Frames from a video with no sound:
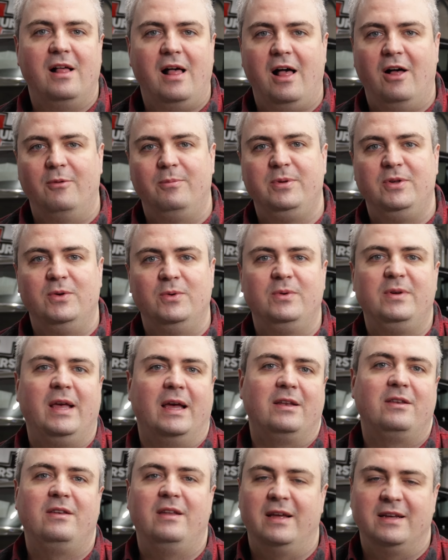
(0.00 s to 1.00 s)
help you
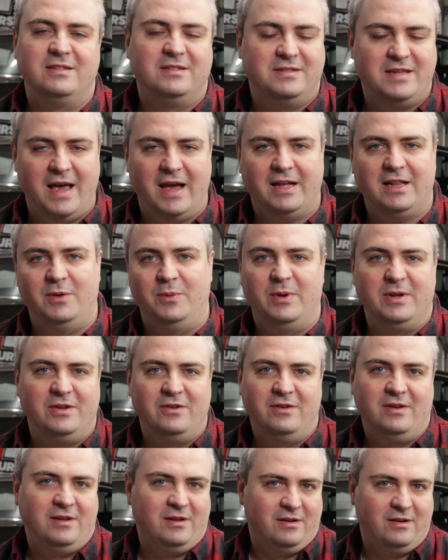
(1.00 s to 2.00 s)
get exactly what you
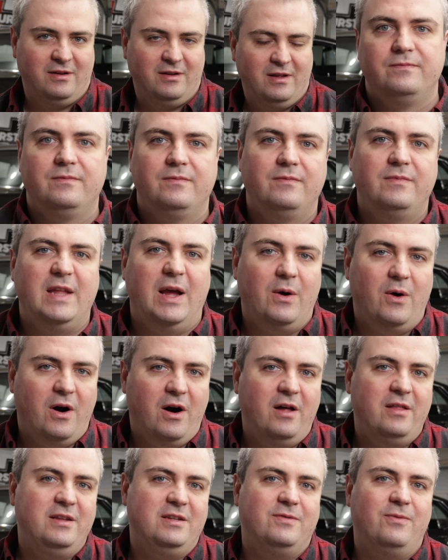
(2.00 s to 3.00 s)
need. Now
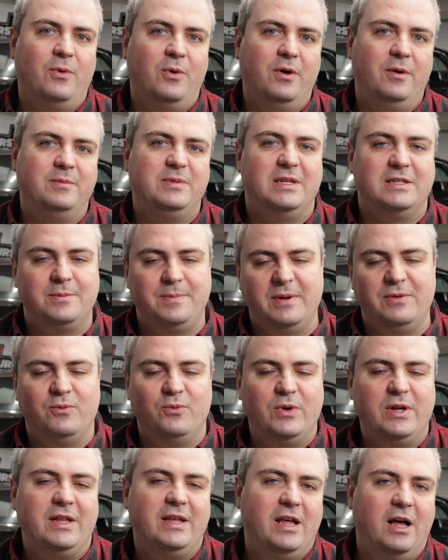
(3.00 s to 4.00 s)
on these forums, it's been
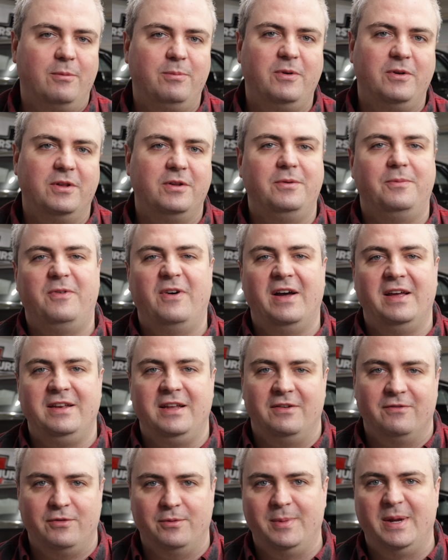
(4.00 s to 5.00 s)
really helpful to find
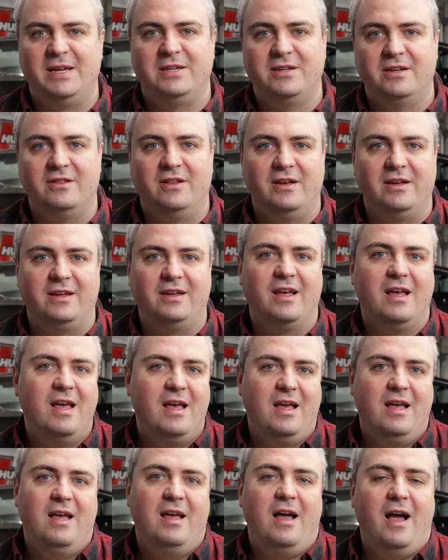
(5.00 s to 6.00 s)
information like
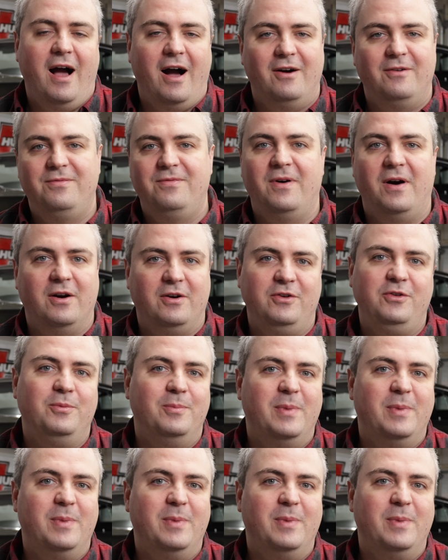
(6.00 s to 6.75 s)
how far do